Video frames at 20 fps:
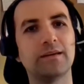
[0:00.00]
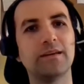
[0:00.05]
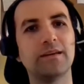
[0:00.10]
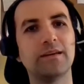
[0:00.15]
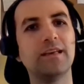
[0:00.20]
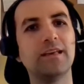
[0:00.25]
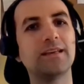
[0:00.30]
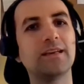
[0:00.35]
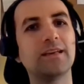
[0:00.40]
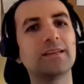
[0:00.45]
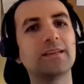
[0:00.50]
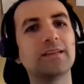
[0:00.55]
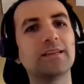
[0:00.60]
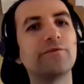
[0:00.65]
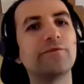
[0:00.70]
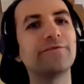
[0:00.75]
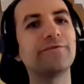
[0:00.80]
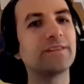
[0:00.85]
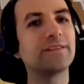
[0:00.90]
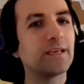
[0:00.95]
In terms of
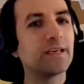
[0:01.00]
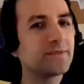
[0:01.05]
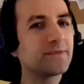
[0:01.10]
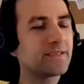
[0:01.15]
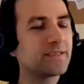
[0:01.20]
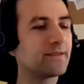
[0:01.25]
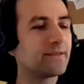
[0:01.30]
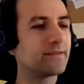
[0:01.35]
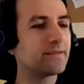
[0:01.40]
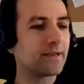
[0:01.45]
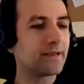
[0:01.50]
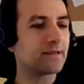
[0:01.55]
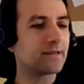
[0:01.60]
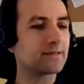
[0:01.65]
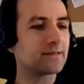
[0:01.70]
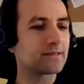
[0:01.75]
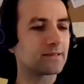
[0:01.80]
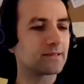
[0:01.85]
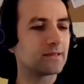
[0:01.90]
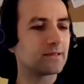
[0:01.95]
tips and
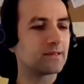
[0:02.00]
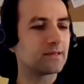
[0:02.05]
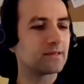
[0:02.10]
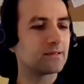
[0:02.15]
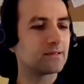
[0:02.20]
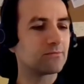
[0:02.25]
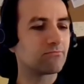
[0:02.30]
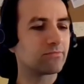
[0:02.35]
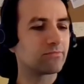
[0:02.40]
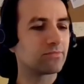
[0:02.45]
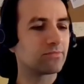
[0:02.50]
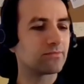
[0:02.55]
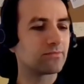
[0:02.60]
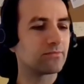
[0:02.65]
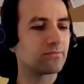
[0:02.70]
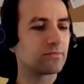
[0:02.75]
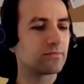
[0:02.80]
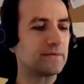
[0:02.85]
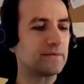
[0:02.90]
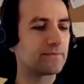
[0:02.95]
tricks, a
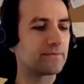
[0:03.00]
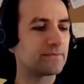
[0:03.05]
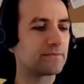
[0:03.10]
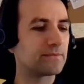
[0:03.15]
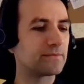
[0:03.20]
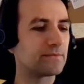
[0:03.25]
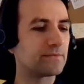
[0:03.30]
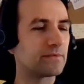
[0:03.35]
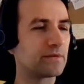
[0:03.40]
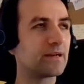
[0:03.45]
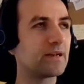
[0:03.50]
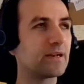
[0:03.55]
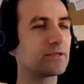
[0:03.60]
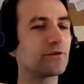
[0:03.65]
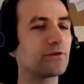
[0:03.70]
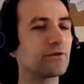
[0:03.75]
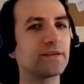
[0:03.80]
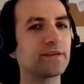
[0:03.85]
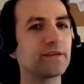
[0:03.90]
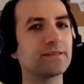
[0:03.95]
lot
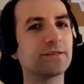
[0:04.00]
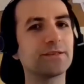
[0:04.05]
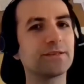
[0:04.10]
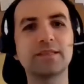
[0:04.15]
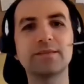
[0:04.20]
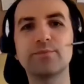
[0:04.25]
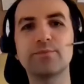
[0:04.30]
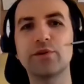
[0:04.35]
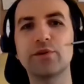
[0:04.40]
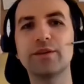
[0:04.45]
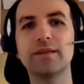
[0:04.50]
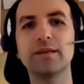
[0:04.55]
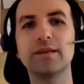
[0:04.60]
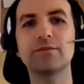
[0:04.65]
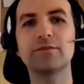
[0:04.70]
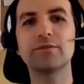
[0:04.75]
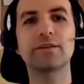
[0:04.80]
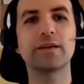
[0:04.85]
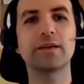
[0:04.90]
of research is pointing to